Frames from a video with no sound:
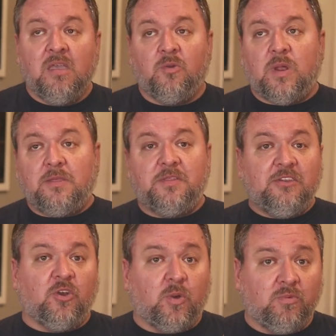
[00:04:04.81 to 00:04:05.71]
rather
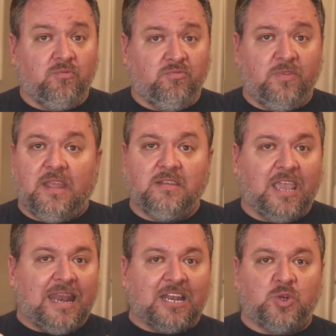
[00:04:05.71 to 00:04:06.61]
than
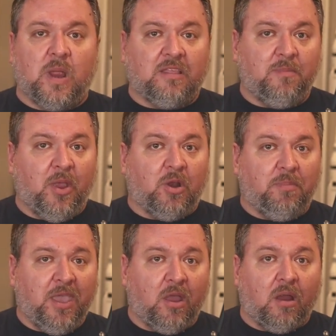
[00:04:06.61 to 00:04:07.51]
connect directly
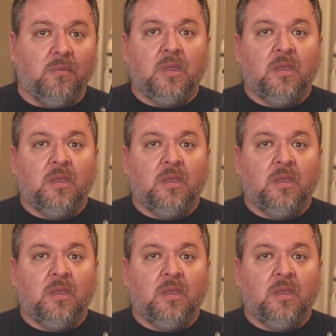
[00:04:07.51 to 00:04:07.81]
peer-to-peer,